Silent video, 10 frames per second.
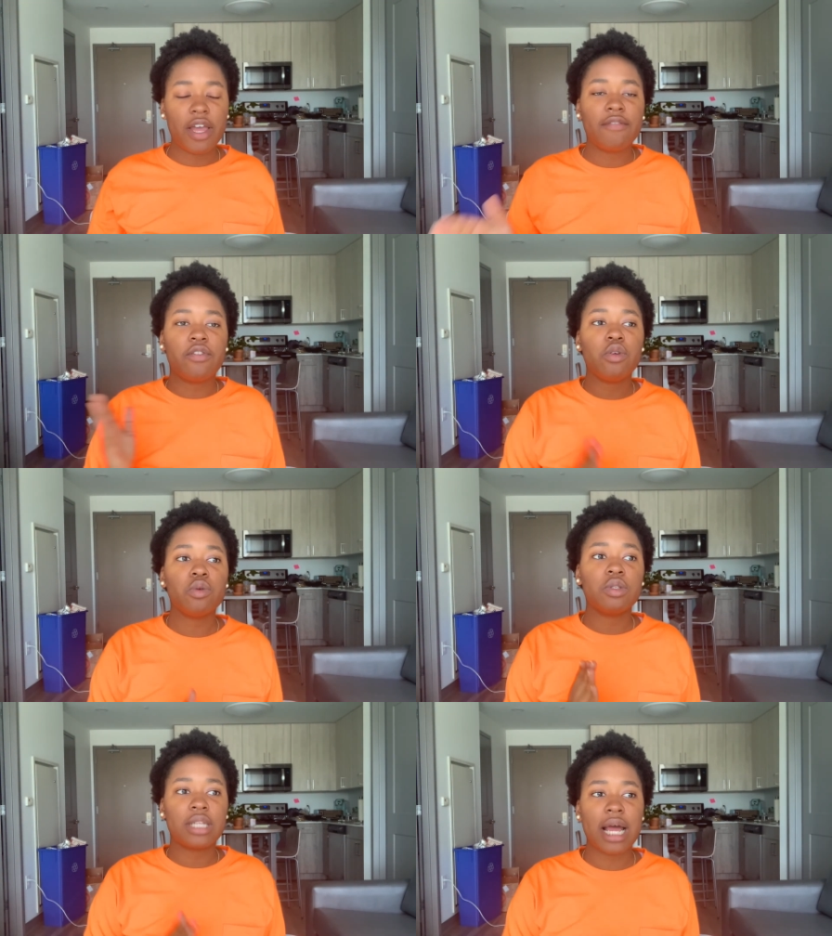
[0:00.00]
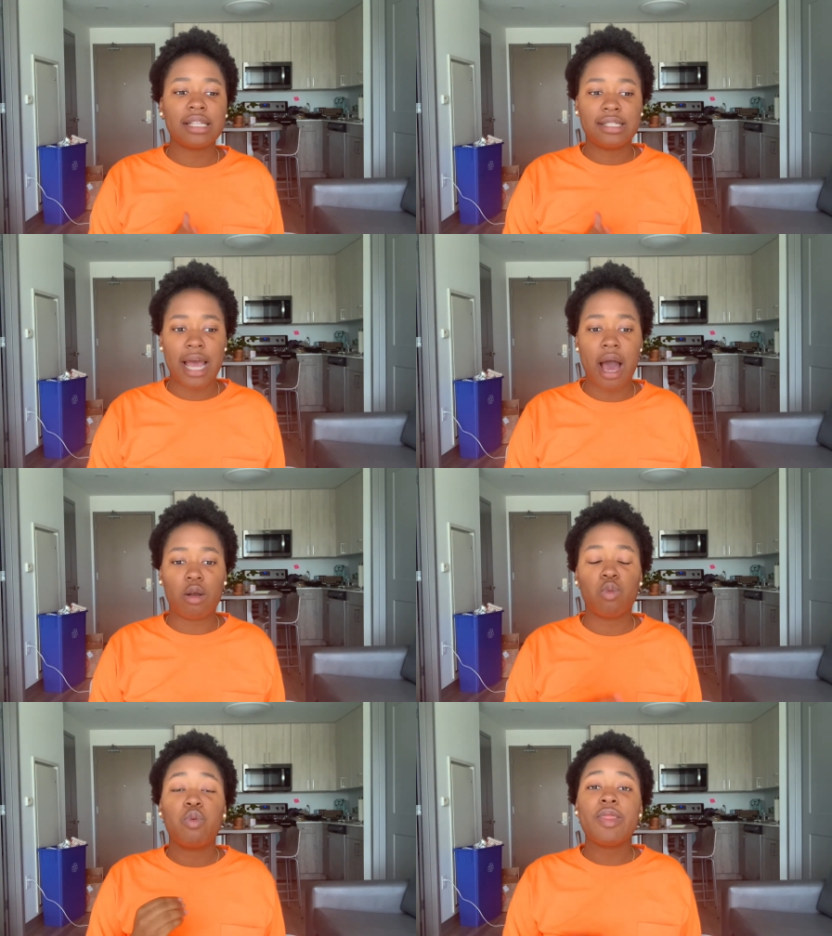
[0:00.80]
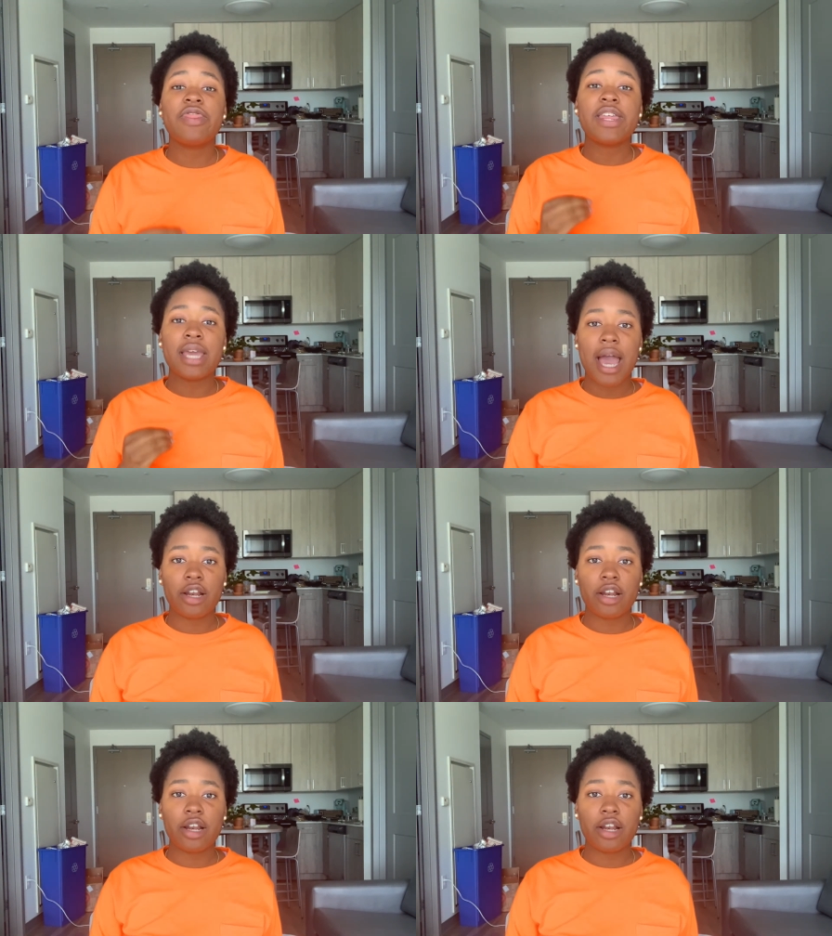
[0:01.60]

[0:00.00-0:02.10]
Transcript: If you sat down with the